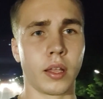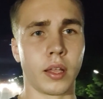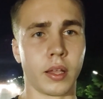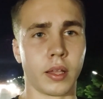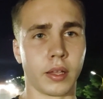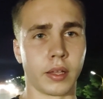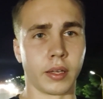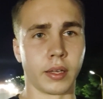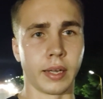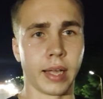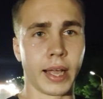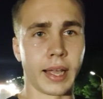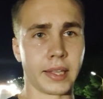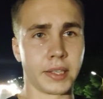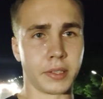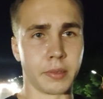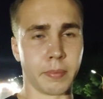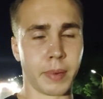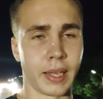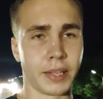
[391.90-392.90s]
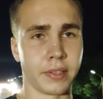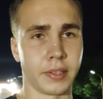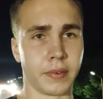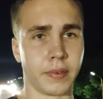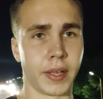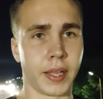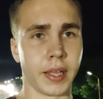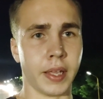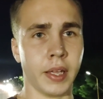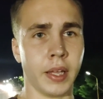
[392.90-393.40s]
Uh, guys, by the
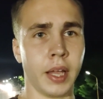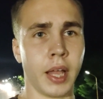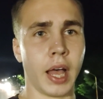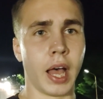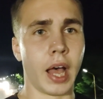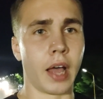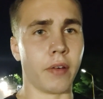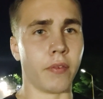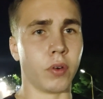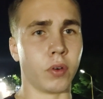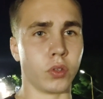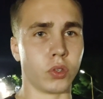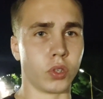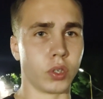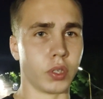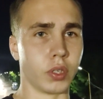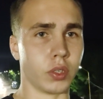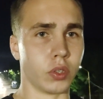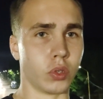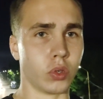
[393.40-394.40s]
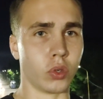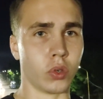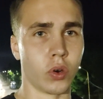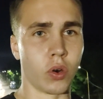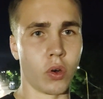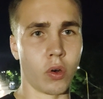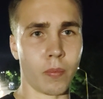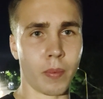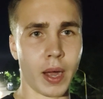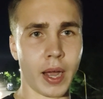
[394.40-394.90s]
way, I want uh, to
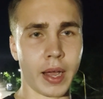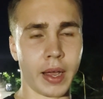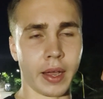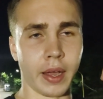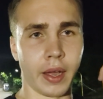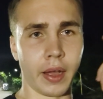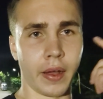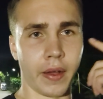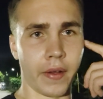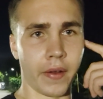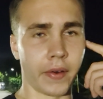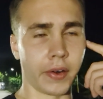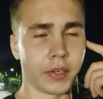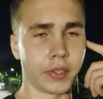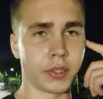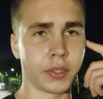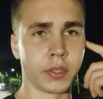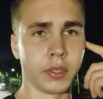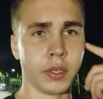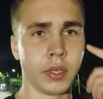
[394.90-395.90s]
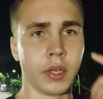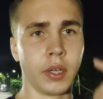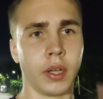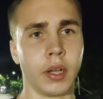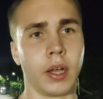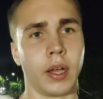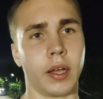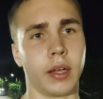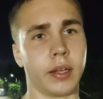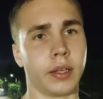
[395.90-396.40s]
grow my hairs,
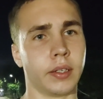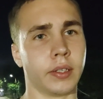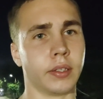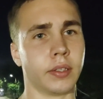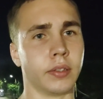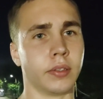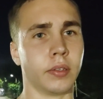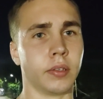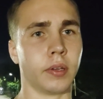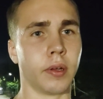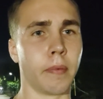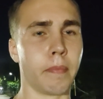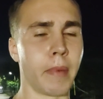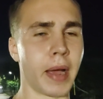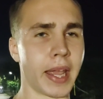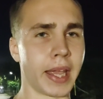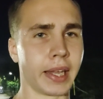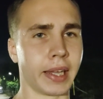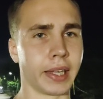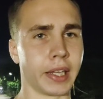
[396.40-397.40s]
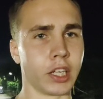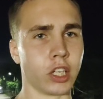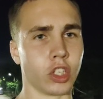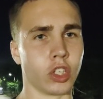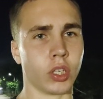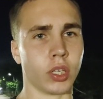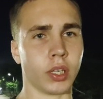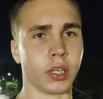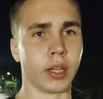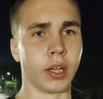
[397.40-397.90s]
uh, make
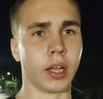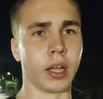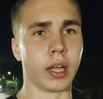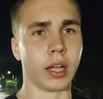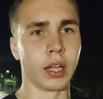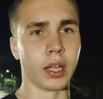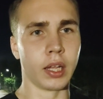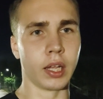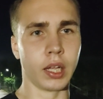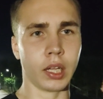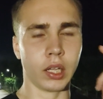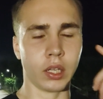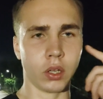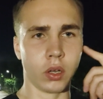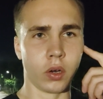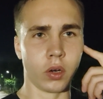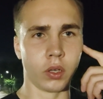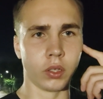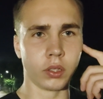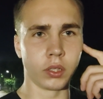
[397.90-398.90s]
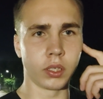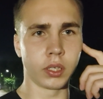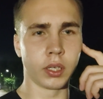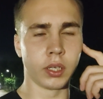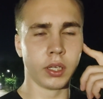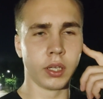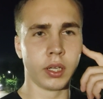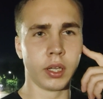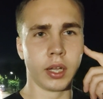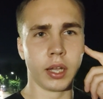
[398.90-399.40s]
it uh, long,
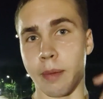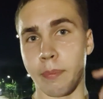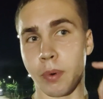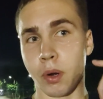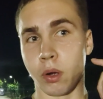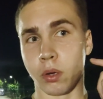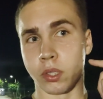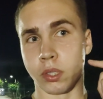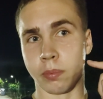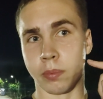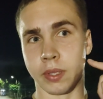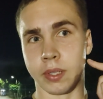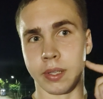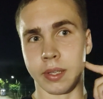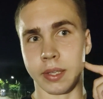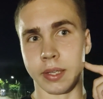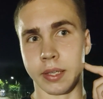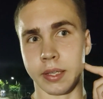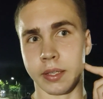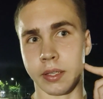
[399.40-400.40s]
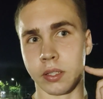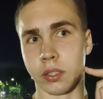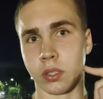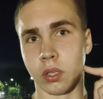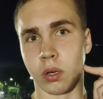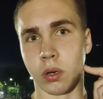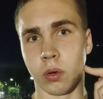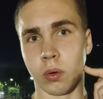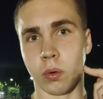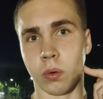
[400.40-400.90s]
approximately
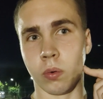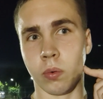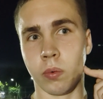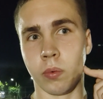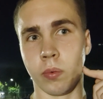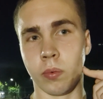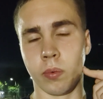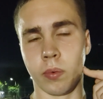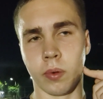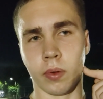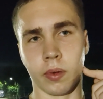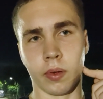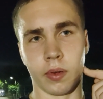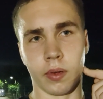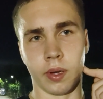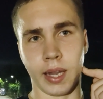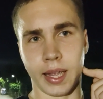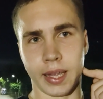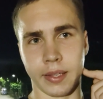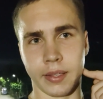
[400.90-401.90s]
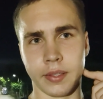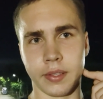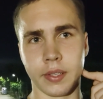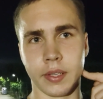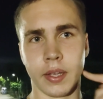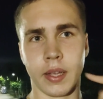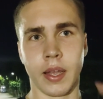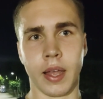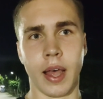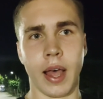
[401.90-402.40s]
so uh,
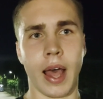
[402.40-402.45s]
length,